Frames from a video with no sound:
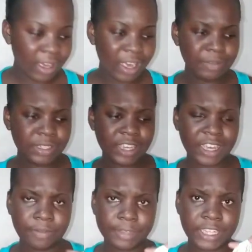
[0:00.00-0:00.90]
I think
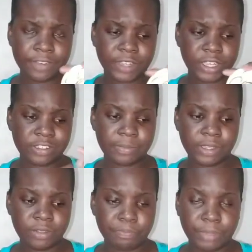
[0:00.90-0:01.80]
I would definitely use
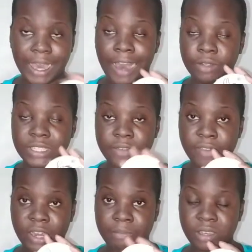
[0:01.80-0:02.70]
be I will
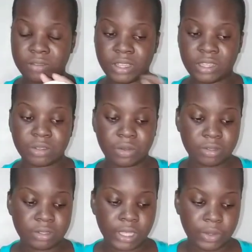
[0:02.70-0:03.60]
definitely be using this
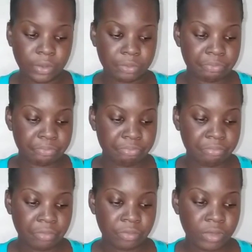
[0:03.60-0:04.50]
course though.
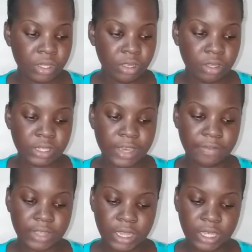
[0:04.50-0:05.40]

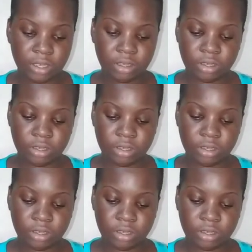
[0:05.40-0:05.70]
Definitely.